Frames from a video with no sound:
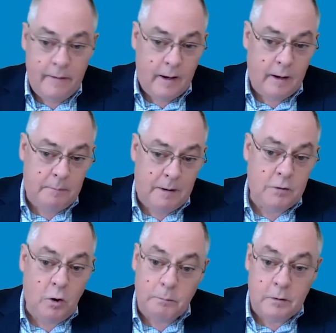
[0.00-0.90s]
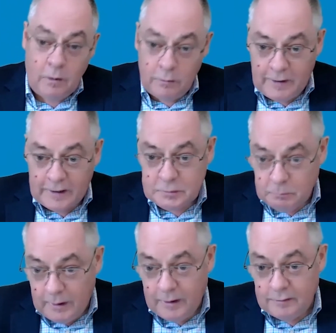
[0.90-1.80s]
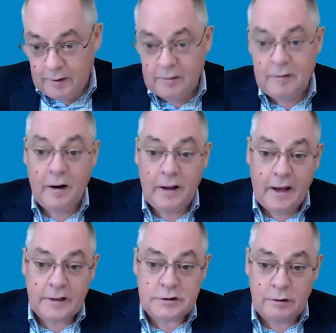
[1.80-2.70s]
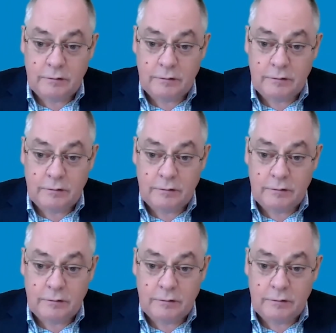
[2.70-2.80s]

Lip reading: have adopted those action plans under delegation.